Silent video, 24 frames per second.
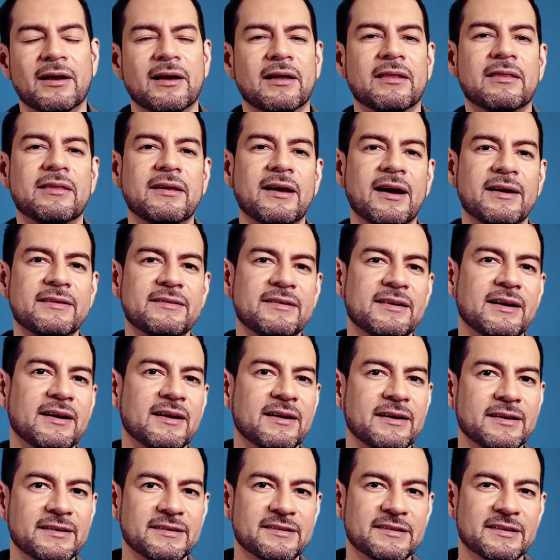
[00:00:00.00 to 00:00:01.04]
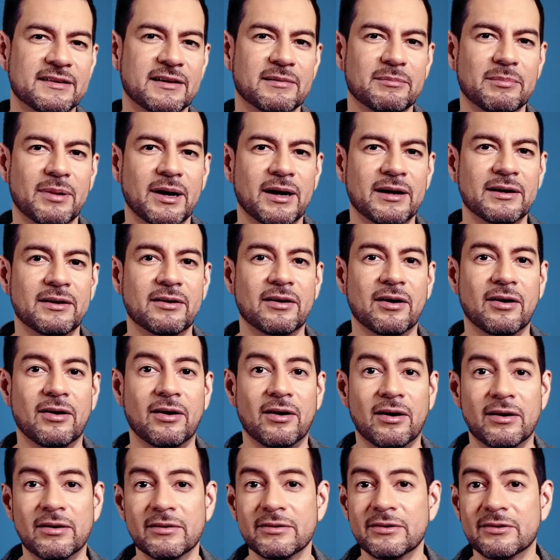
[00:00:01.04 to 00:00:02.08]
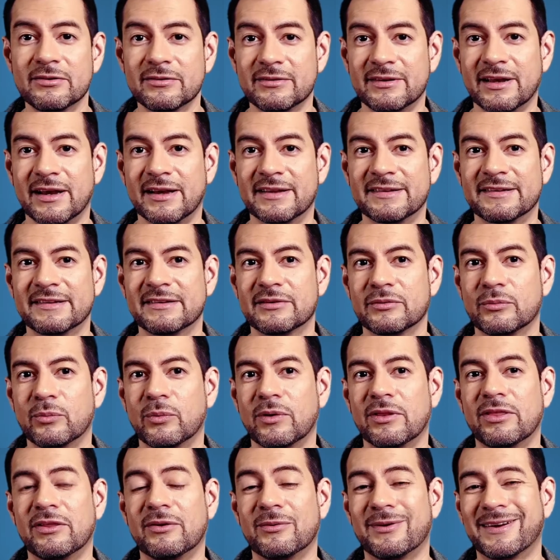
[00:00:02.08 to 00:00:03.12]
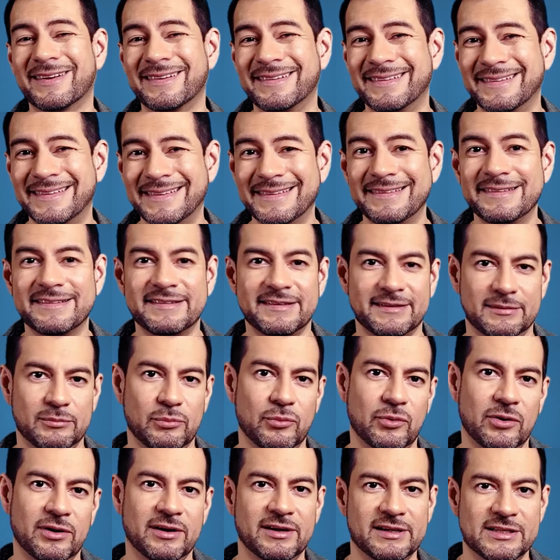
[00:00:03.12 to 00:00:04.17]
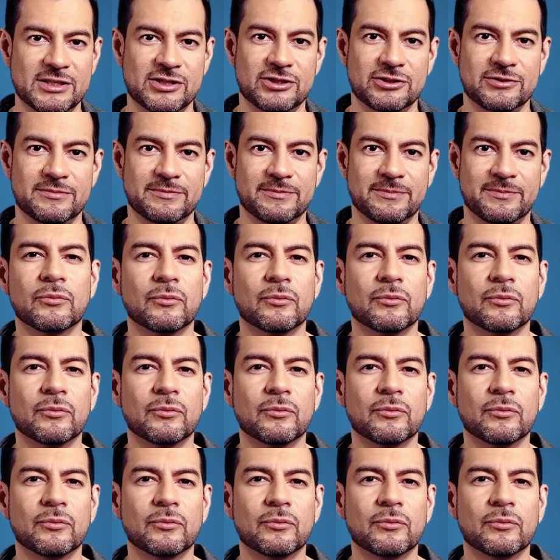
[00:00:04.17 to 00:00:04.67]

The idea is to combine all your debts with your existing mortgage.